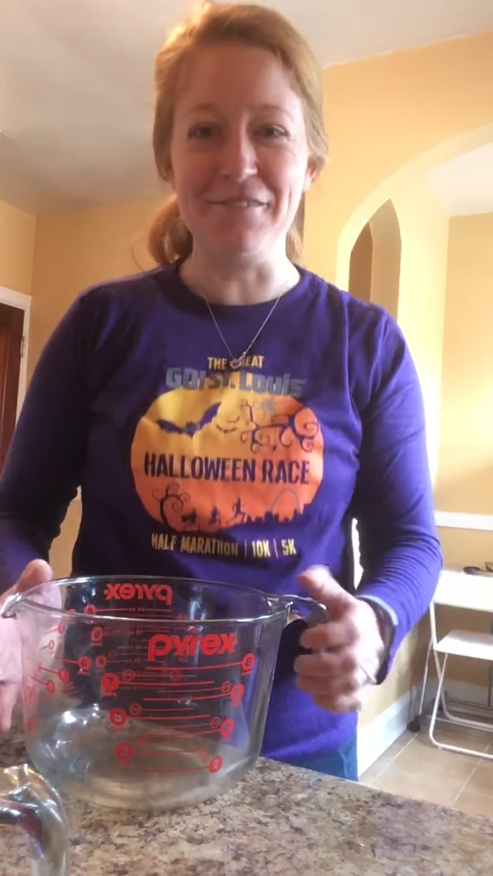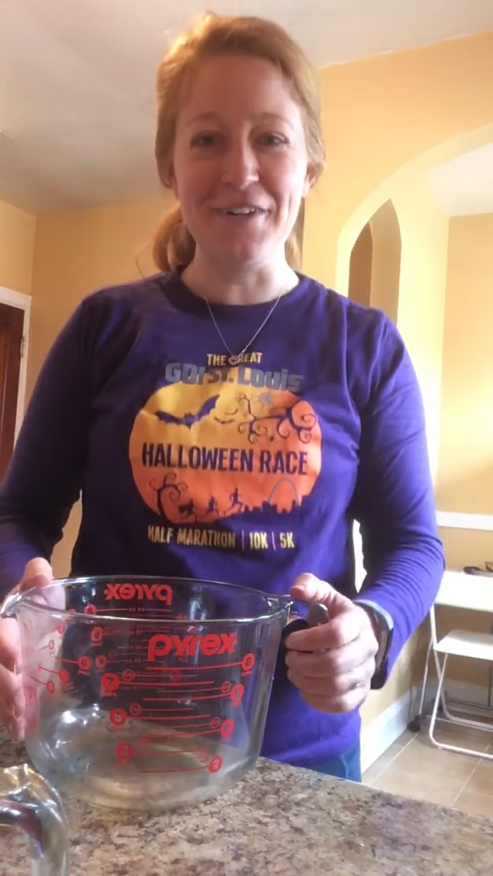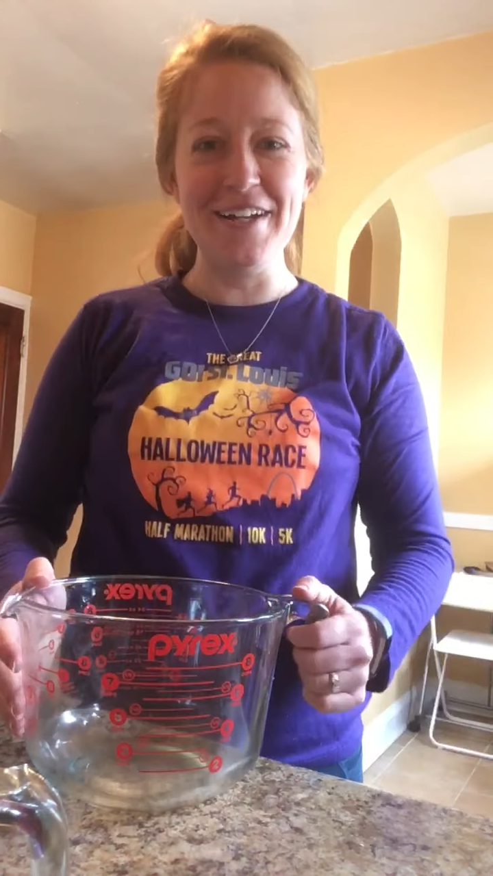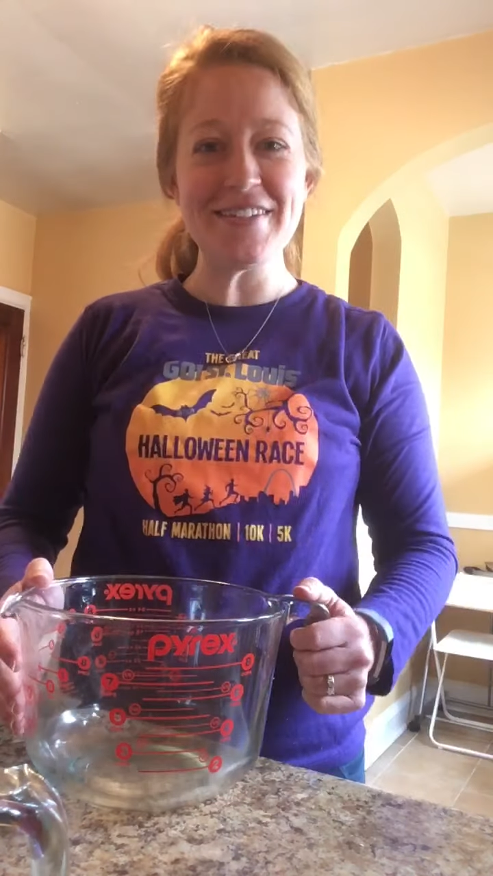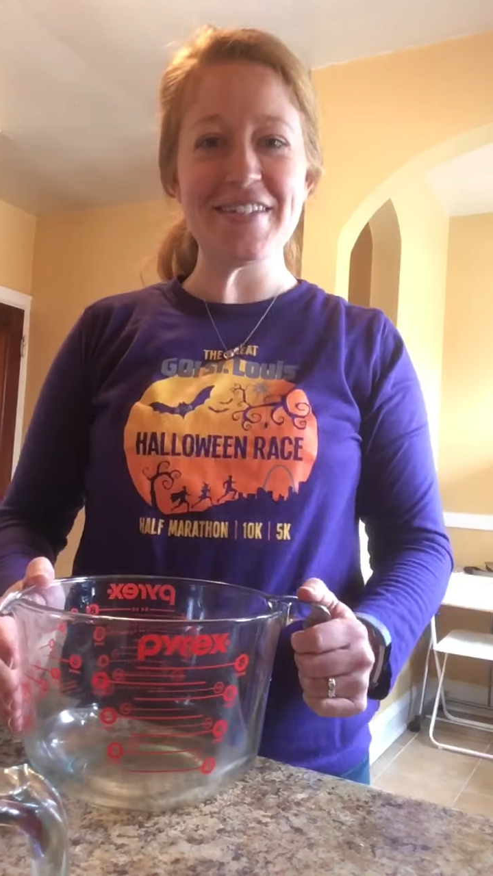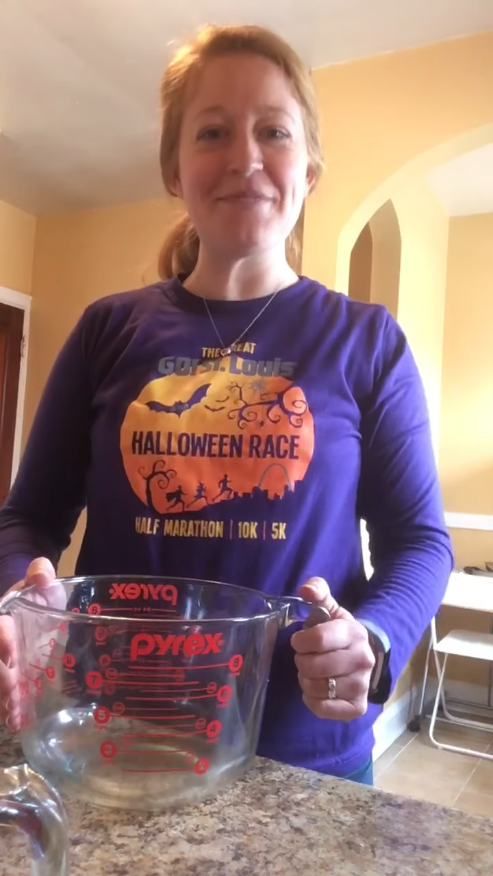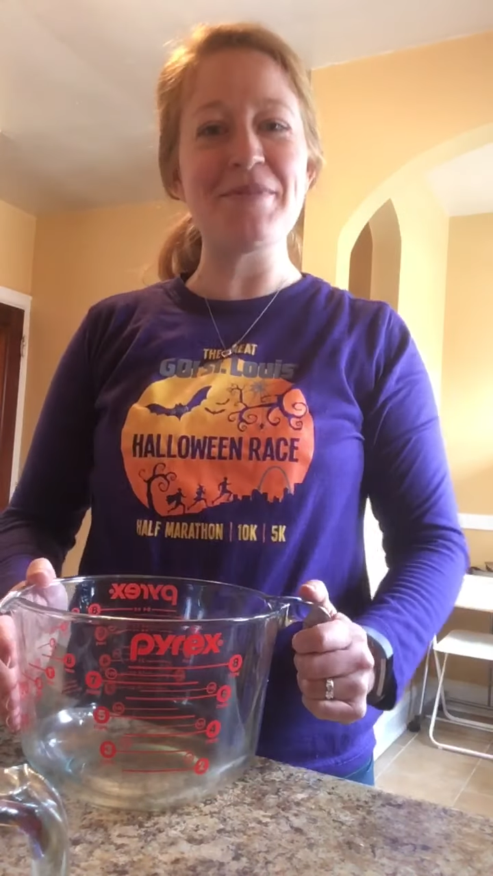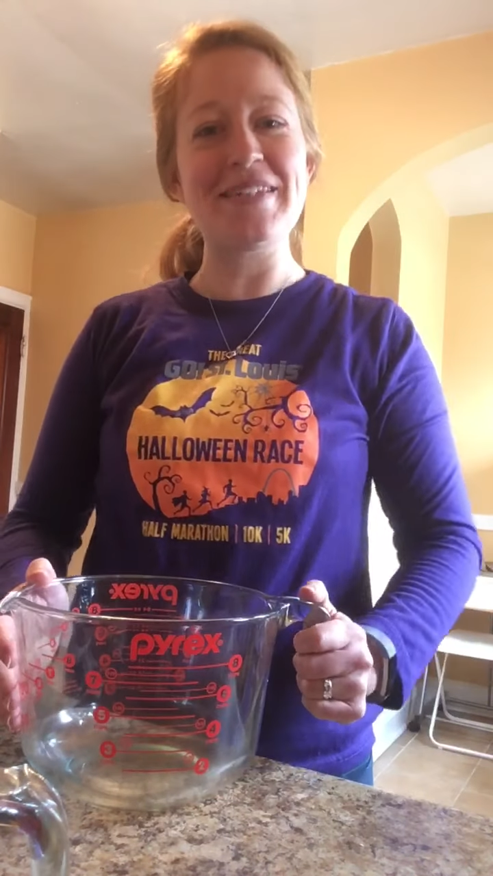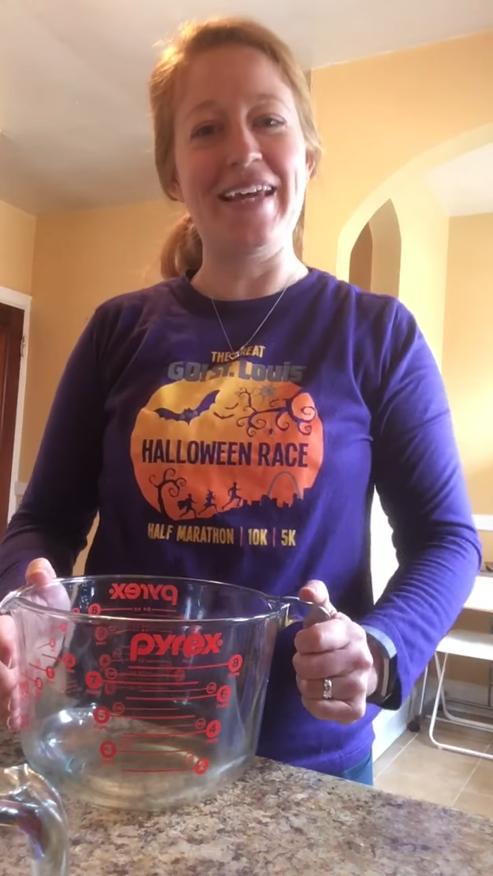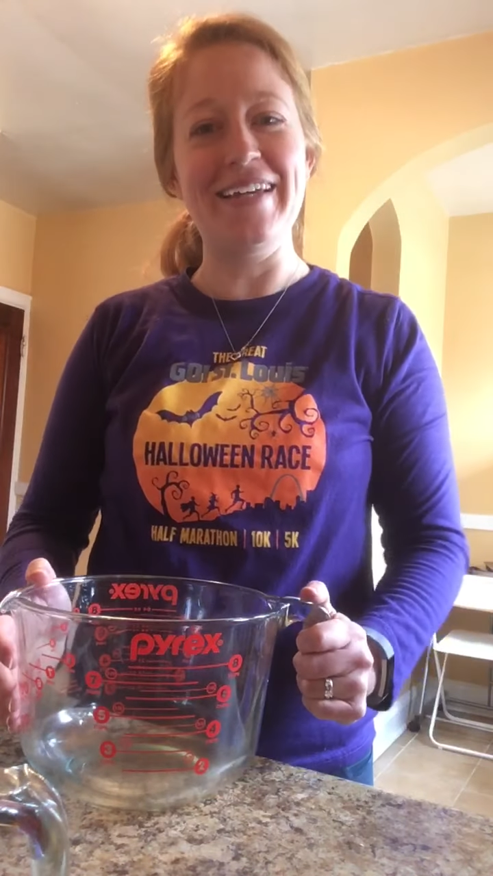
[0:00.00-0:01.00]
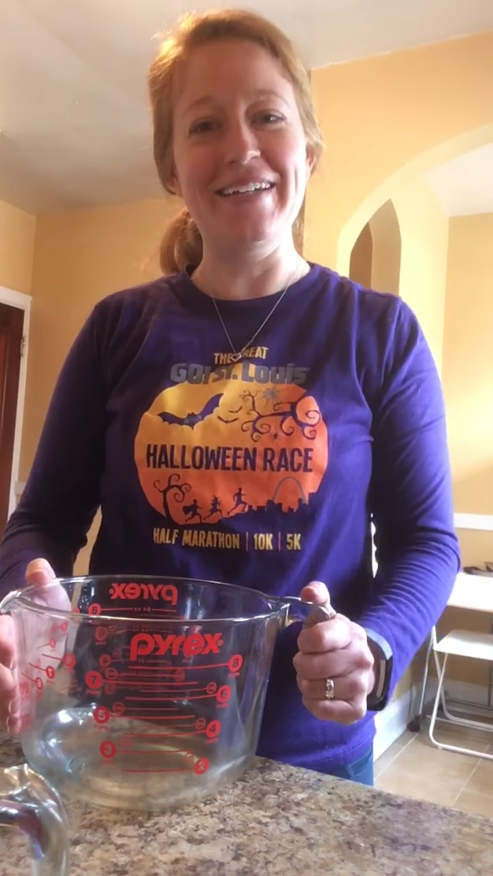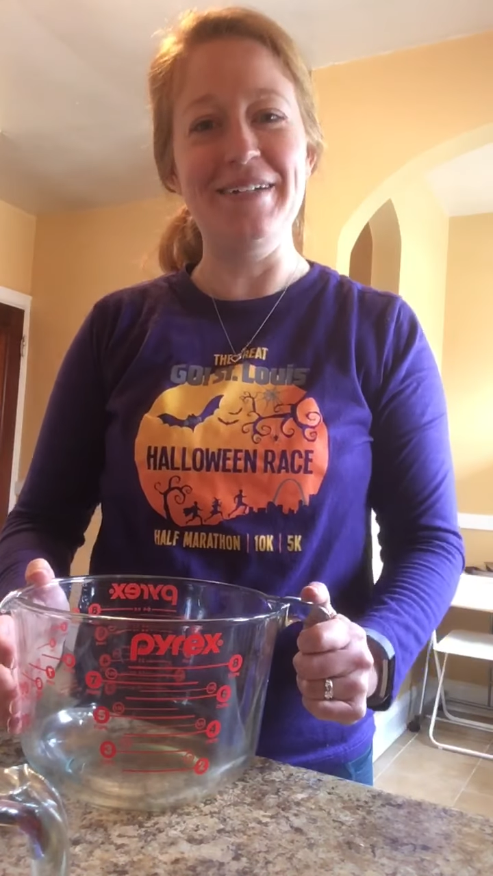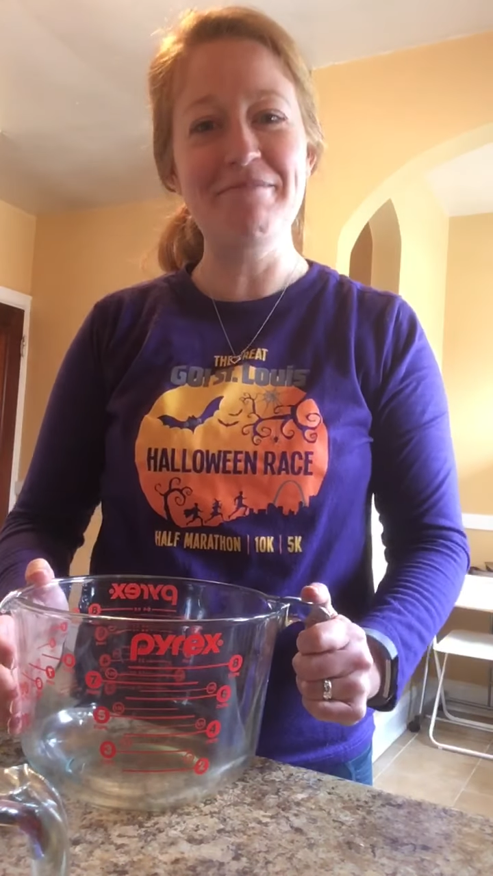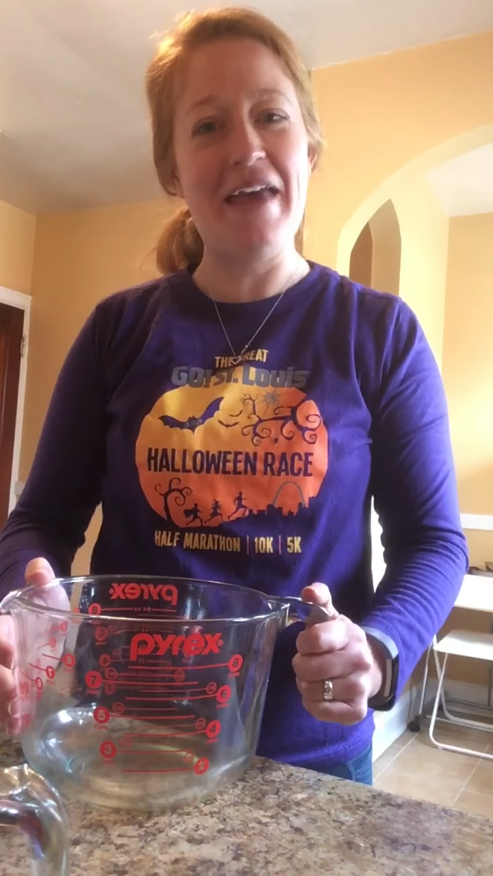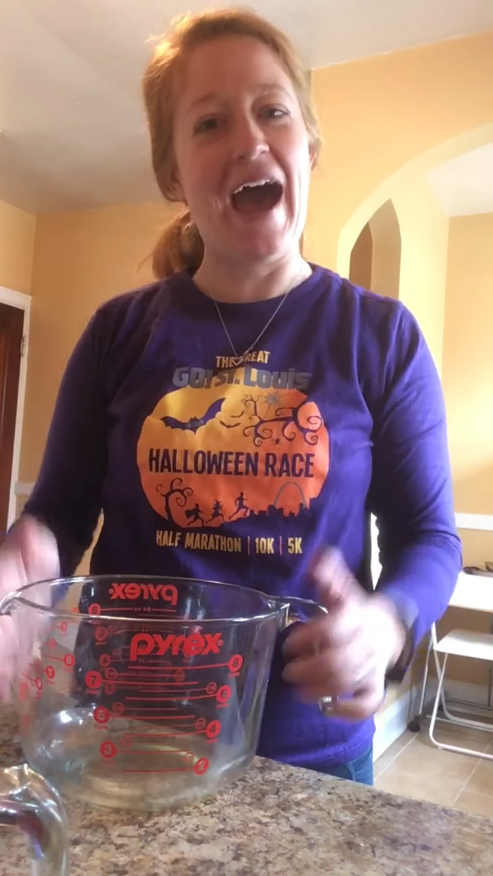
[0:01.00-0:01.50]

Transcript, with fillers: friends, it's Miss Hannah.